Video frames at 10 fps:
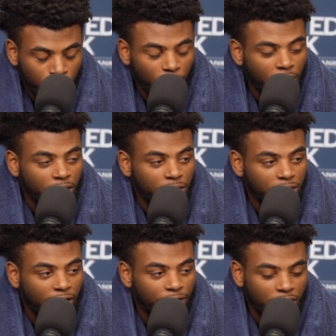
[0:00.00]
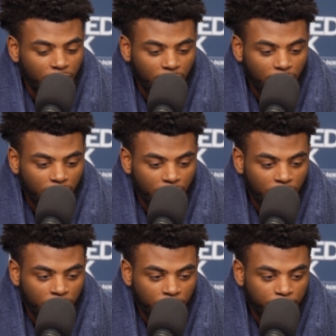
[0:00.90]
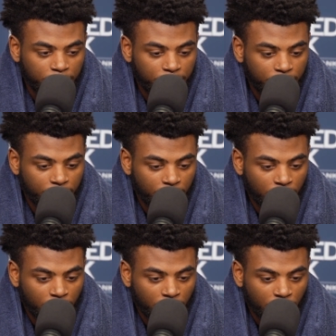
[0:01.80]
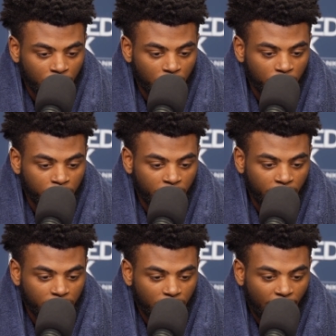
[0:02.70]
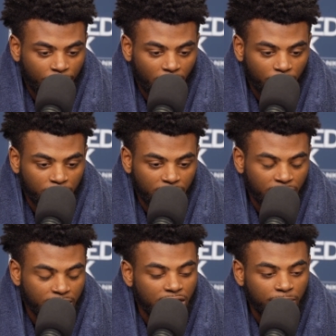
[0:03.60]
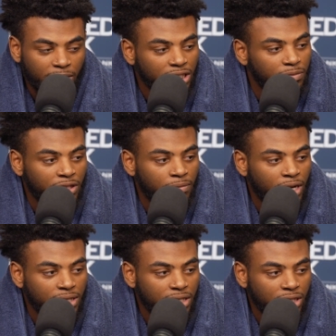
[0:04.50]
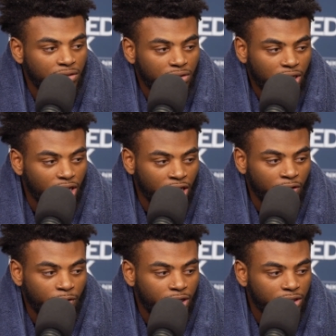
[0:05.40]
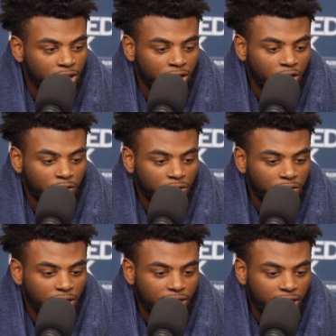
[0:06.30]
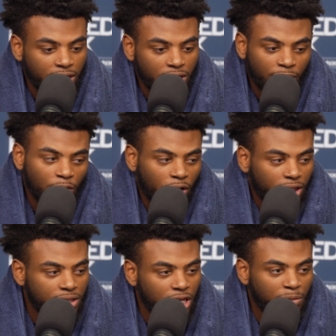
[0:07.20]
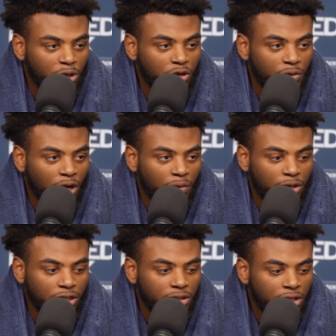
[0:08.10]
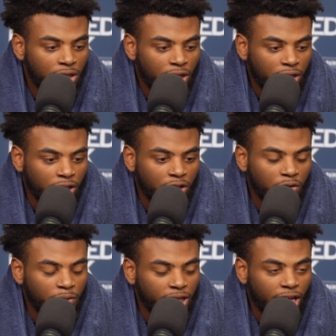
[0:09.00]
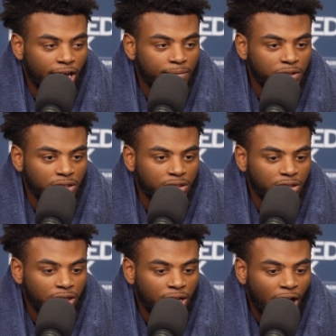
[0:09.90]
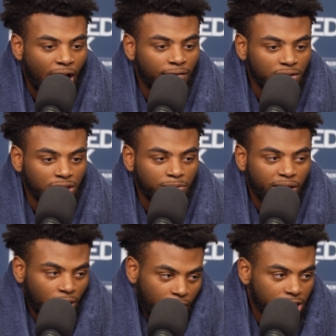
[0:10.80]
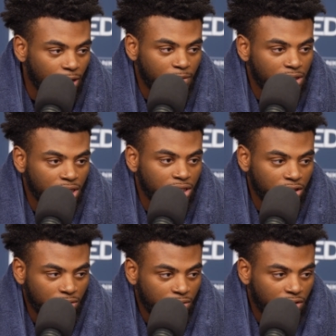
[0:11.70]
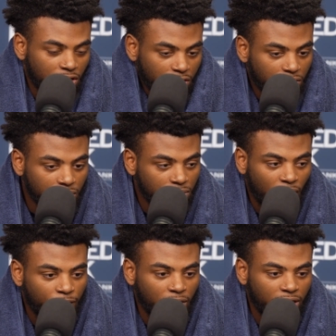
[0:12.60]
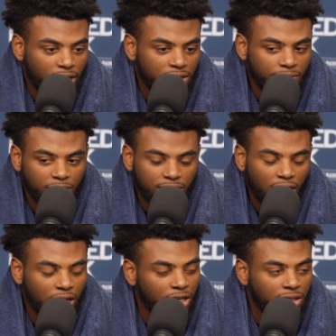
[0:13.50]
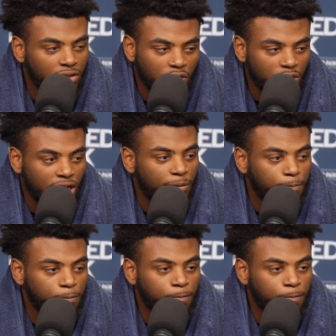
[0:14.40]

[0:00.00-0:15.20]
Yeah, definitely. Um, you know, but I feel like with any team, that should be the mindset anyway, you know, because at the end of the day, we all got the same goal. We all want to, you know, win games and obviously play the last game of the season. So I feel like that's the mentality the whole time.